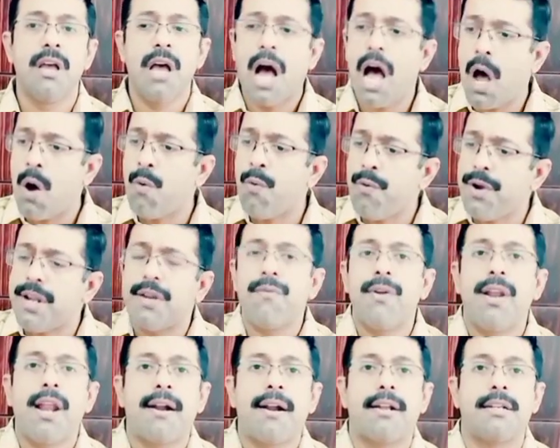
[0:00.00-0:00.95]
How it
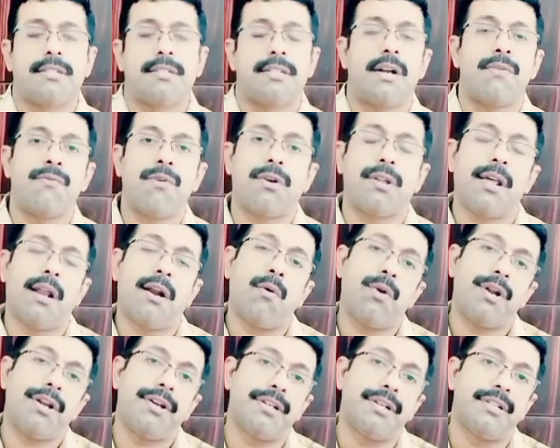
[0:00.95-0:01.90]
will understand for an
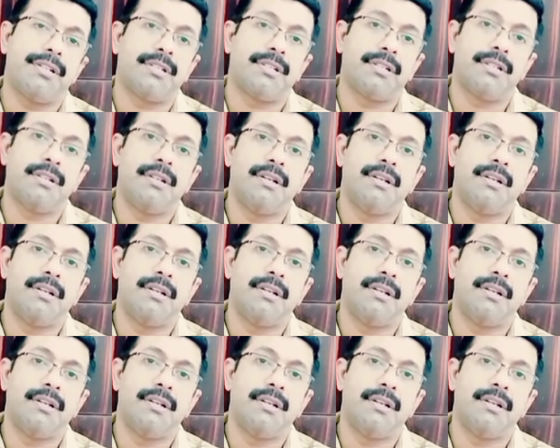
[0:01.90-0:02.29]
auditor?